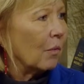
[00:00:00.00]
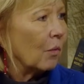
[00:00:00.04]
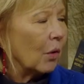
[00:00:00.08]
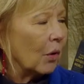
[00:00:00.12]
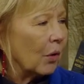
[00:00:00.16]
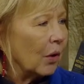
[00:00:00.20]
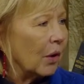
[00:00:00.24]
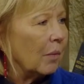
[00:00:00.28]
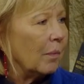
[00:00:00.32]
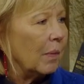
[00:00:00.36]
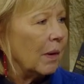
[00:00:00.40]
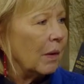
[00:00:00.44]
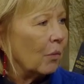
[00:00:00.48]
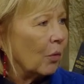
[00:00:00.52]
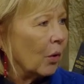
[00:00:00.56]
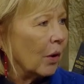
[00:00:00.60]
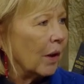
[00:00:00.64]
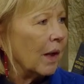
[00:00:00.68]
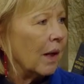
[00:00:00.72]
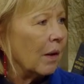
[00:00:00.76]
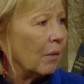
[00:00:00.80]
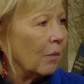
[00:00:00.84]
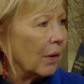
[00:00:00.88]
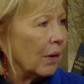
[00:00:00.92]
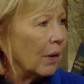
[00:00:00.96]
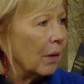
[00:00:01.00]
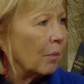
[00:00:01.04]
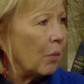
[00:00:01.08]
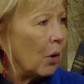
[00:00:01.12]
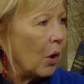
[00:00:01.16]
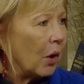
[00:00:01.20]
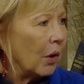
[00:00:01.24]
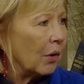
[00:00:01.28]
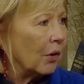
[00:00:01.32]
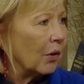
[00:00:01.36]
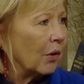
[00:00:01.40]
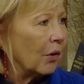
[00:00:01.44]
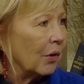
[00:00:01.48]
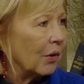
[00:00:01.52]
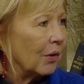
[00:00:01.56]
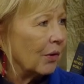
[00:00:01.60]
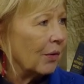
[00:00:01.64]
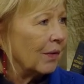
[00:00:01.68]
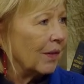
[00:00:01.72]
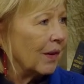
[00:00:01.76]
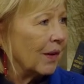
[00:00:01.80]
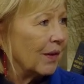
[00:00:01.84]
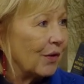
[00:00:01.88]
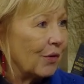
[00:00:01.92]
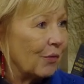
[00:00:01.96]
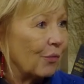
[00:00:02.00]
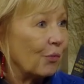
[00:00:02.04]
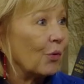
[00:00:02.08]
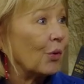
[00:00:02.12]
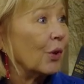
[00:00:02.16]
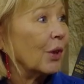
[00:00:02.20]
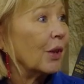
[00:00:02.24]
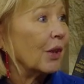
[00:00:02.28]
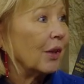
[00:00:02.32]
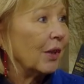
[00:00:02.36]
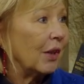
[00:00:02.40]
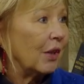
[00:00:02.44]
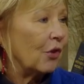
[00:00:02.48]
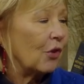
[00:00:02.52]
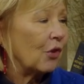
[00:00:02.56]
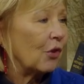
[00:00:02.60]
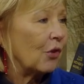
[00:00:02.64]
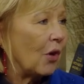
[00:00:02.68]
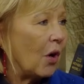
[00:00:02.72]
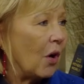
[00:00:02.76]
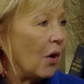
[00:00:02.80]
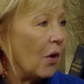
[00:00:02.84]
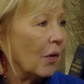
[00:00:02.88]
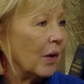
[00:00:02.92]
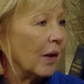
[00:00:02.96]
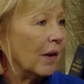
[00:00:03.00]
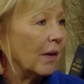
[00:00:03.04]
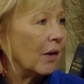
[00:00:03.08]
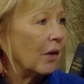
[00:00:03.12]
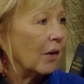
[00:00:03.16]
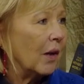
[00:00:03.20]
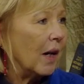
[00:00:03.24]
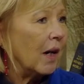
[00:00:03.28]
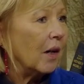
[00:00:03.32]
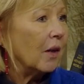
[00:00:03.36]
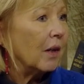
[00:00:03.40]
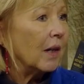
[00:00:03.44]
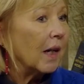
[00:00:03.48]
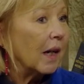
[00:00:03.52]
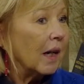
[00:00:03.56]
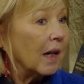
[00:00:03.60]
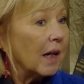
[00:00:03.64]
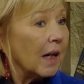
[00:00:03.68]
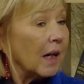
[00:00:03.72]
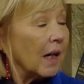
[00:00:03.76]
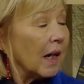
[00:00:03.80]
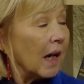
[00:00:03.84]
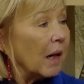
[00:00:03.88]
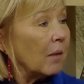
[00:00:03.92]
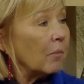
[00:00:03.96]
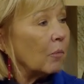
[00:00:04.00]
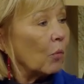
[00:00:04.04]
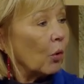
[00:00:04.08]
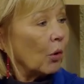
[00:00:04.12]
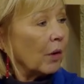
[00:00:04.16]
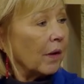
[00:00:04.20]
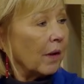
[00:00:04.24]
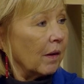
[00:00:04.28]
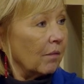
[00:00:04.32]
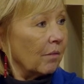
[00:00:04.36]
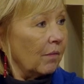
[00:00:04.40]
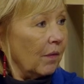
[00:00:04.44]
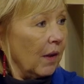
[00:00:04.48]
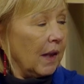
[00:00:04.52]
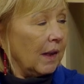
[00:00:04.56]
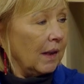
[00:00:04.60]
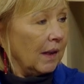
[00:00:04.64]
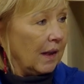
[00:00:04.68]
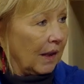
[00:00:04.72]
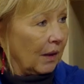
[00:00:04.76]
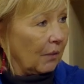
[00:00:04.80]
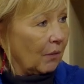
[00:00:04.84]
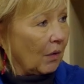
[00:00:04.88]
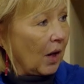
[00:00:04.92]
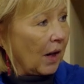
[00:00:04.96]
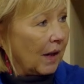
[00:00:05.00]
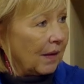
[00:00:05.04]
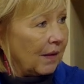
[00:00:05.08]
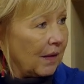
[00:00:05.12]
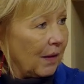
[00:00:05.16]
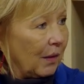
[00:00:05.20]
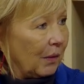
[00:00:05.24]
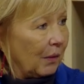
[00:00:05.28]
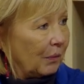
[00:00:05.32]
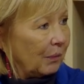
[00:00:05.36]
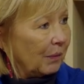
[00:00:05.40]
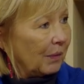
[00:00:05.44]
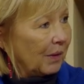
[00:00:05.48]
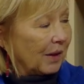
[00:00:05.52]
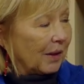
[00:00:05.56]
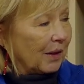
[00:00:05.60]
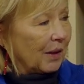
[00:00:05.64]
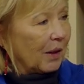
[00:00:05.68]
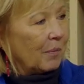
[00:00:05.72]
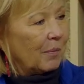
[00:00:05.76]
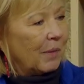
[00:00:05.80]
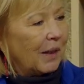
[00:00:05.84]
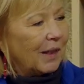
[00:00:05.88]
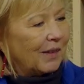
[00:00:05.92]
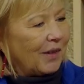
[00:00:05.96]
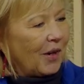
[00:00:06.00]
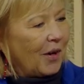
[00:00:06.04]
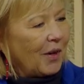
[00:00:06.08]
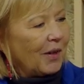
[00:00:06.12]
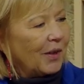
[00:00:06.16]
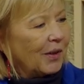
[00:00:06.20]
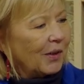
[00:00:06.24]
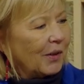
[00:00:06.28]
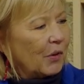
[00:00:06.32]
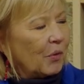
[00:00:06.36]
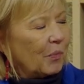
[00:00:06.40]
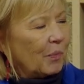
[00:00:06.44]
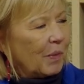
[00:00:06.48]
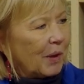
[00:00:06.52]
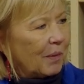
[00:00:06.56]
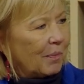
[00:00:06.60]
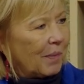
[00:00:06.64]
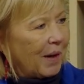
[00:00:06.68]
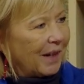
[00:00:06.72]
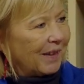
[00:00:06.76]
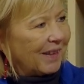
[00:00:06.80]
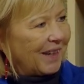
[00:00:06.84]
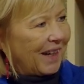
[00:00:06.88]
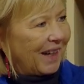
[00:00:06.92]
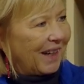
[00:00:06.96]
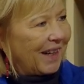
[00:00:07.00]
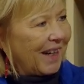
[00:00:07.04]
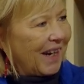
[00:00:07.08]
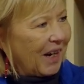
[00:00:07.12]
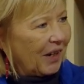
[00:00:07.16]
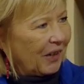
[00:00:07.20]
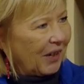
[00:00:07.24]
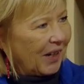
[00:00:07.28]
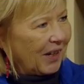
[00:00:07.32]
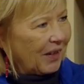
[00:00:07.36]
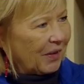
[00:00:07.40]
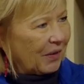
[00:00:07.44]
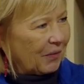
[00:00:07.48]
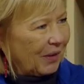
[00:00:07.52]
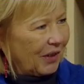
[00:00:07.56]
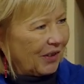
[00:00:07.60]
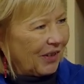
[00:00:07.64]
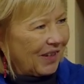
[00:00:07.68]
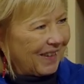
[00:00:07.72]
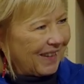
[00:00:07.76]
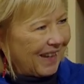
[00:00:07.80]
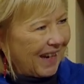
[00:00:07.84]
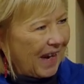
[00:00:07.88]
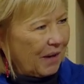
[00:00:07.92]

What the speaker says: we're going to be working with a partner that's really strong in their area, and more than funding, right? So, I mean, talk a little bit about Day of Caring, as we just